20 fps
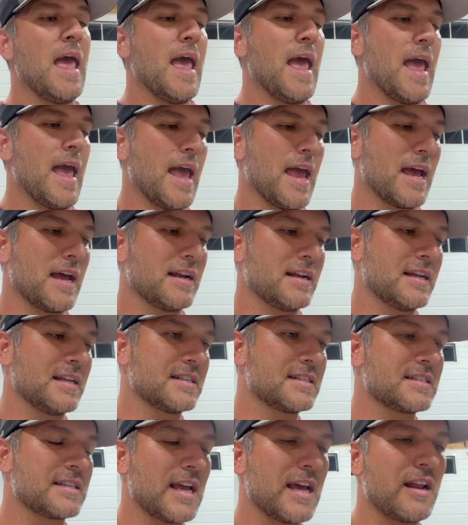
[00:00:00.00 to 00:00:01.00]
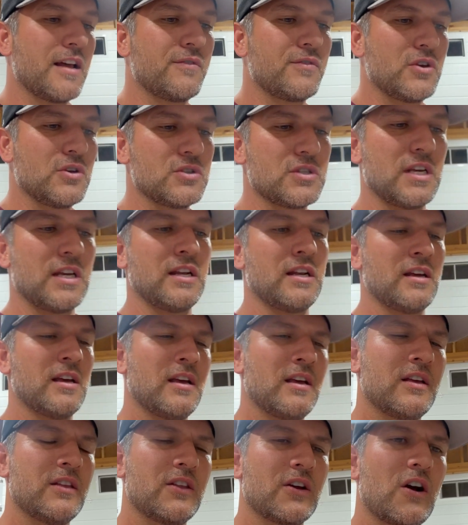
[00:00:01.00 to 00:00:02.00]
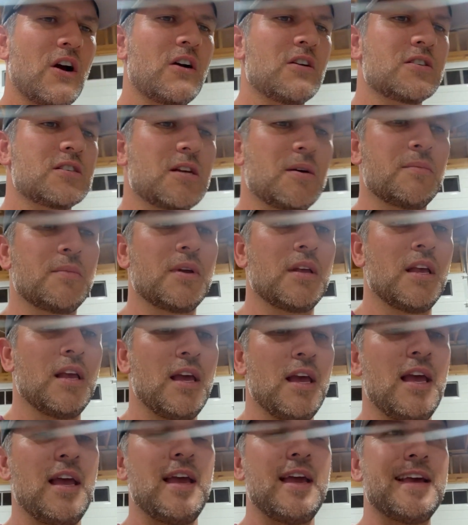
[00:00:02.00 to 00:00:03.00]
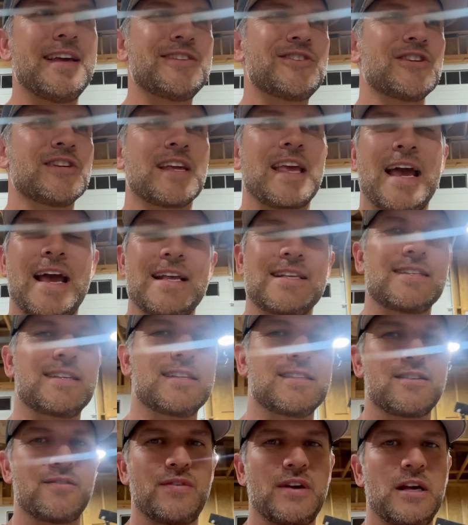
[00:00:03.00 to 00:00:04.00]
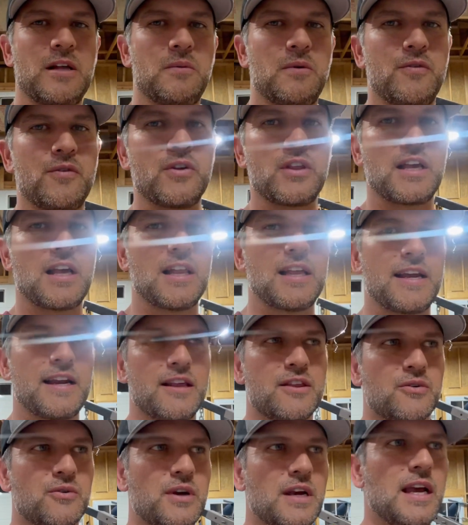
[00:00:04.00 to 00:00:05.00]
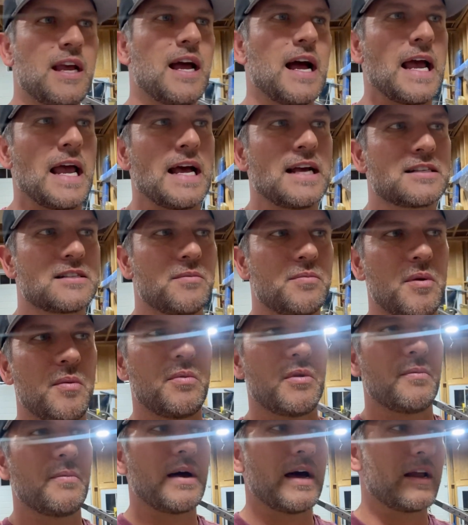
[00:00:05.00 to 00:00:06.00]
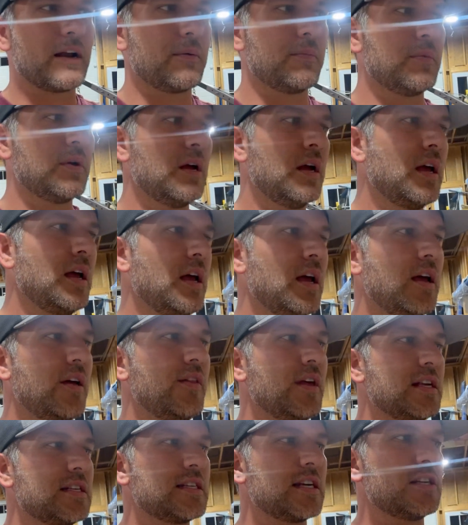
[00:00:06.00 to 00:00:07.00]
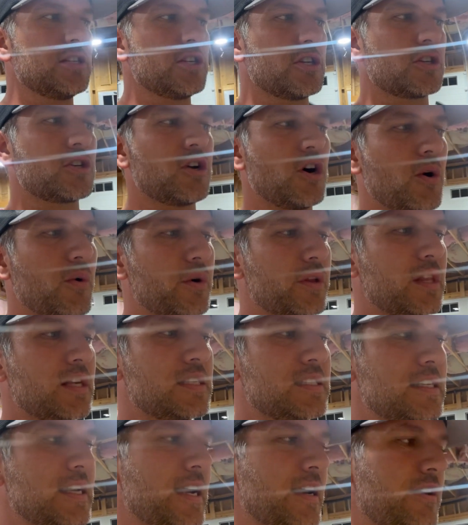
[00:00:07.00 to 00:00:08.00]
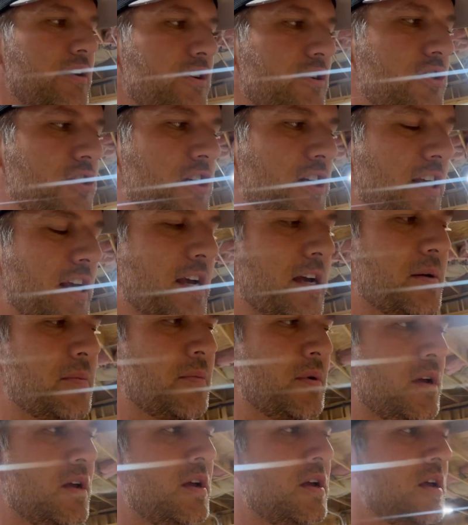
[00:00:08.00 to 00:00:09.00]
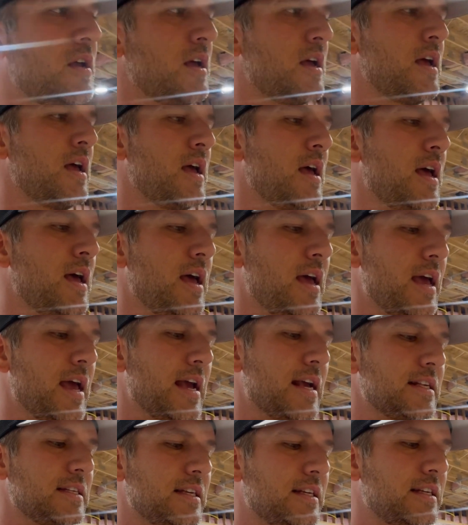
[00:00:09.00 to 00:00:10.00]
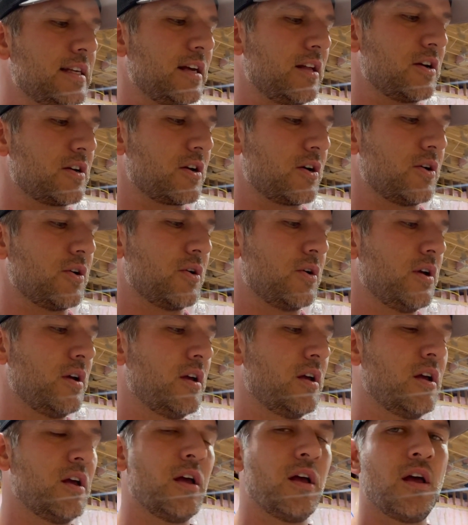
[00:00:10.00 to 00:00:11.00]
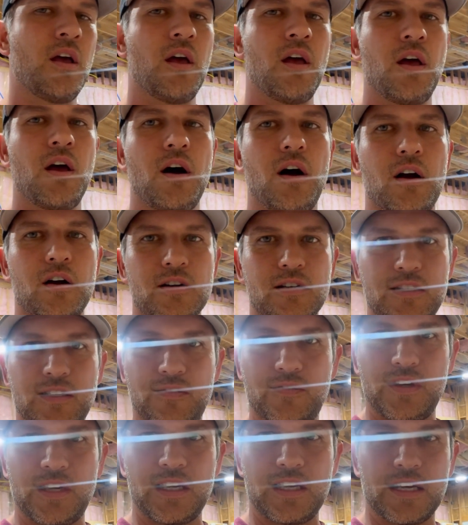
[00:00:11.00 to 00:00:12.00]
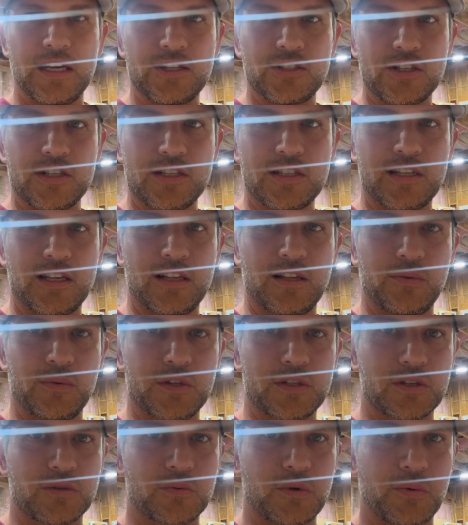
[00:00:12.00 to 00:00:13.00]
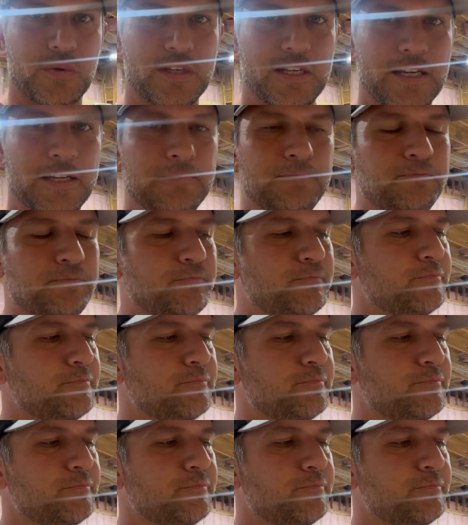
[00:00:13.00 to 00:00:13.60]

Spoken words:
And instead of using, there are some engine gaskets available for the L83. I asked some people about them. They said just go with the standard GM AC Delco RTV engine sealant, which is what we did.